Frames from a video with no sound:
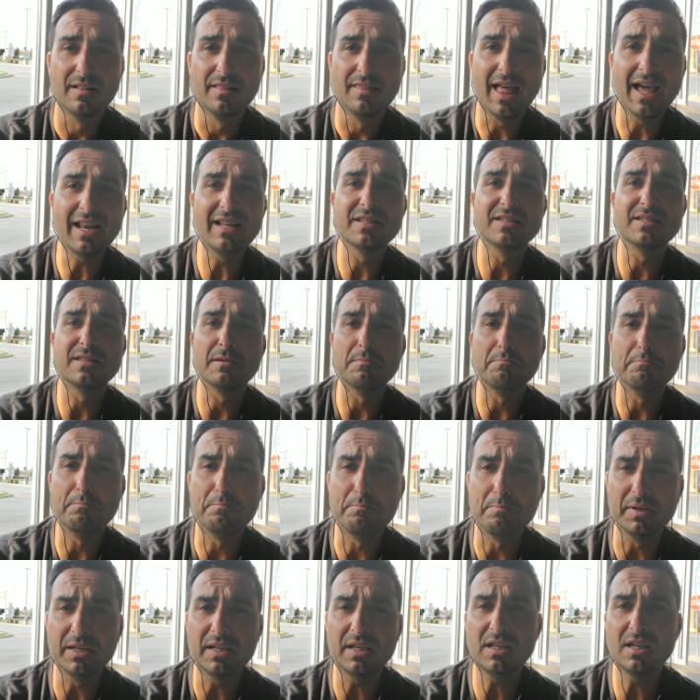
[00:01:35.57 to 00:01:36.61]
That is the
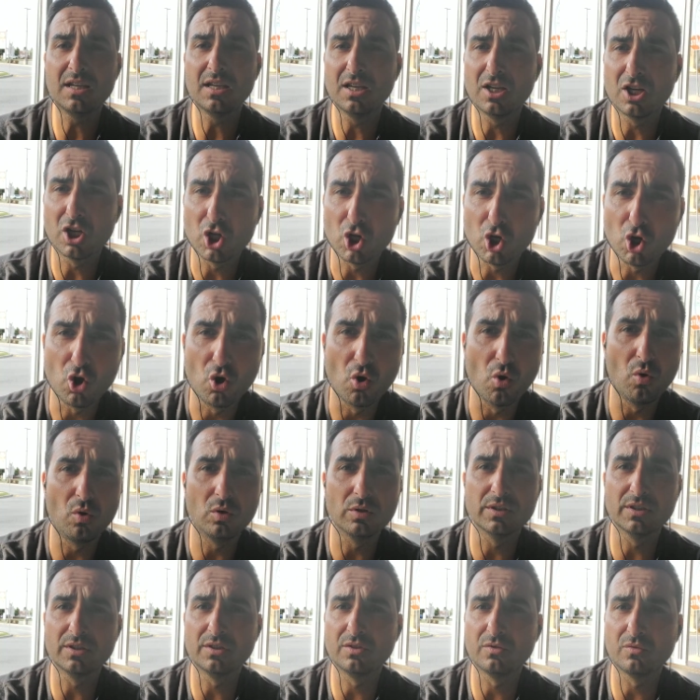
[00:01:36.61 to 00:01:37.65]
big
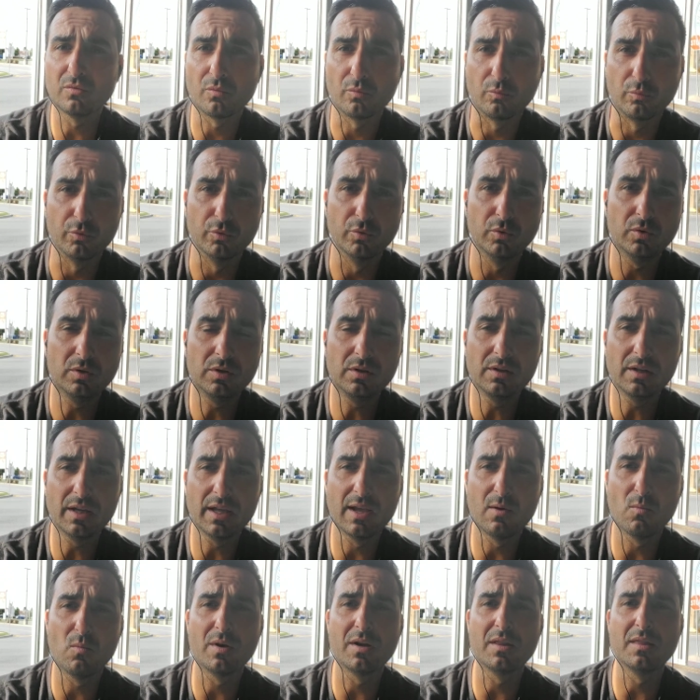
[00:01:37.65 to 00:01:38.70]
golden rule
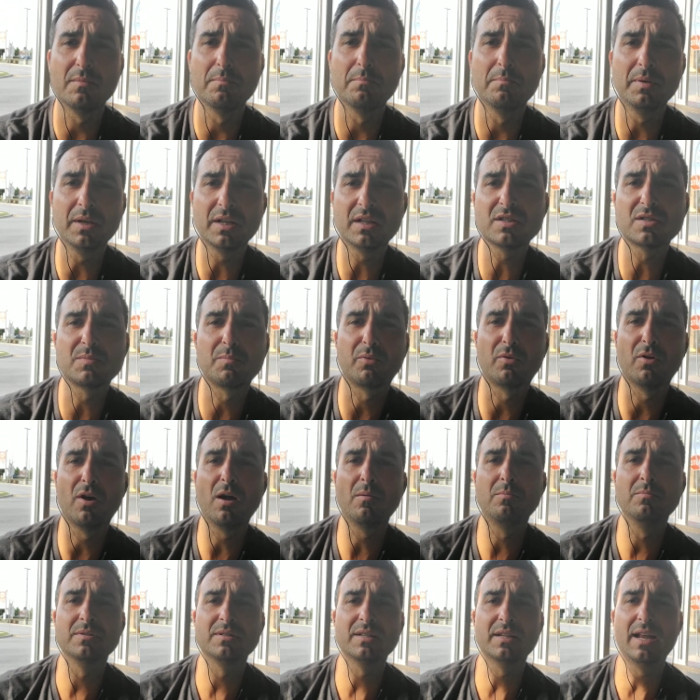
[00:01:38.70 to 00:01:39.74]
and one of the biggest
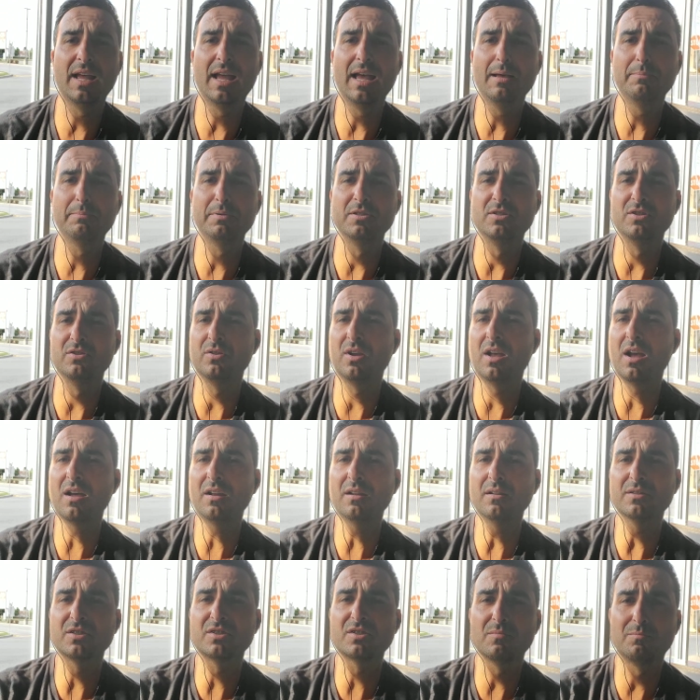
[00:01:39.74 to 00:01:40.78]
problems that happens. You
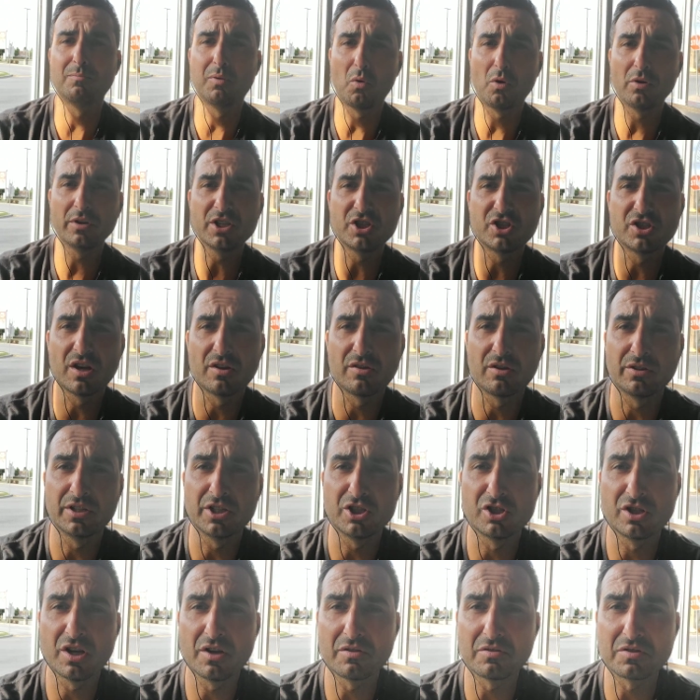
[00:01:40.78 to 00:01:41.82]
gotta support each other in
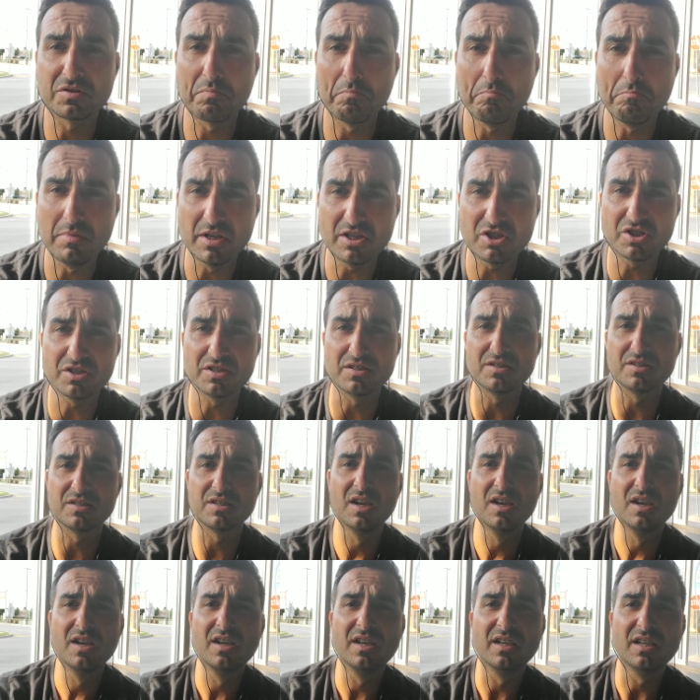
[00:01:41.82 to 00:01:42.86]
each other's missions,
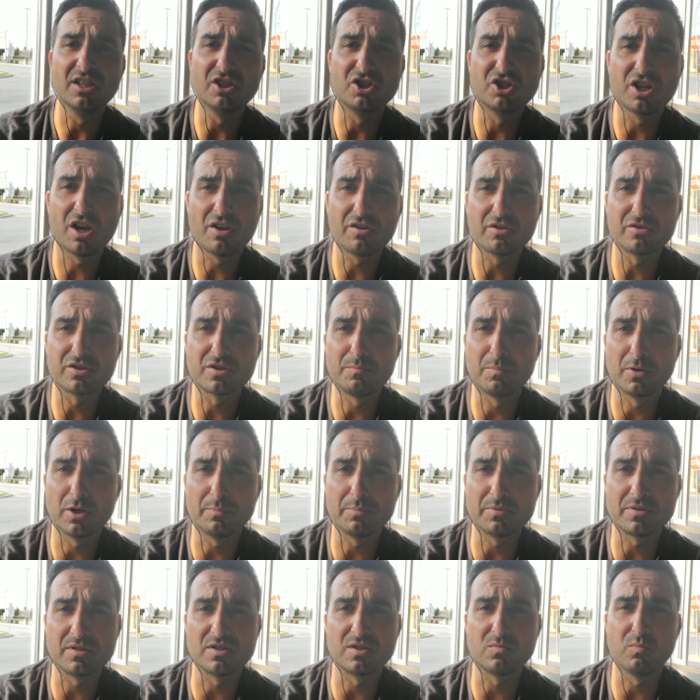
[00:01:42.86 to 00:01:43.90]
each other's
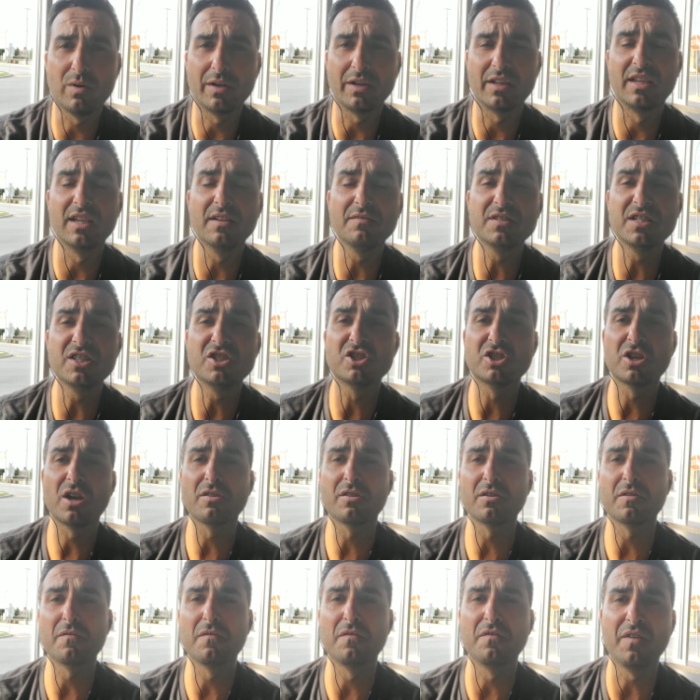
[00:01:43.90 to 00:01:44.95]
purposes, what gives each
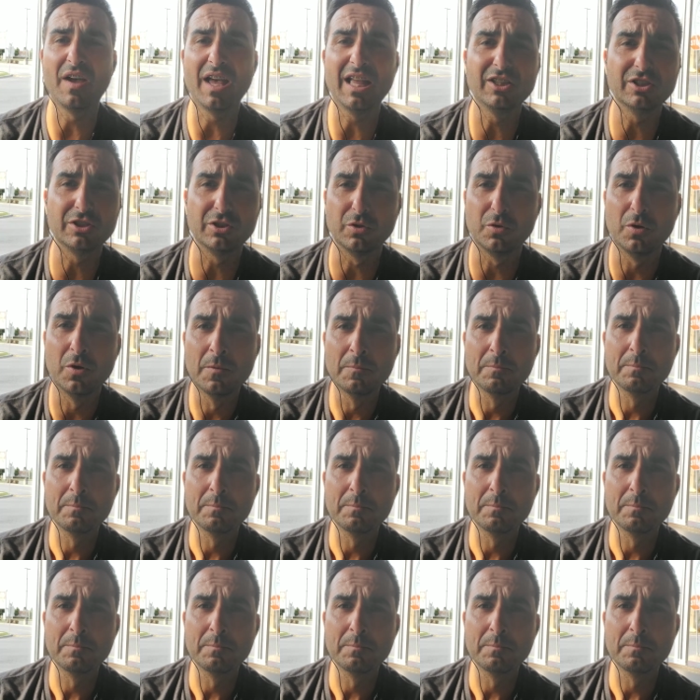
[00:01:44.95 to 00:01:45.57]
other value.